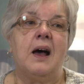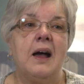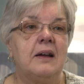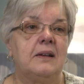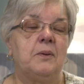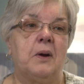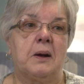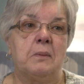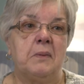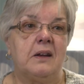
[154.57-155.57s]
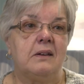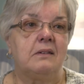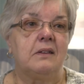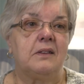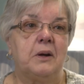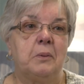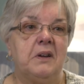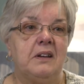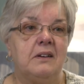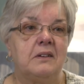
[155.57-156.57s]
highly recommend
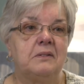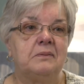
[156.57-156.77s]
therapy here.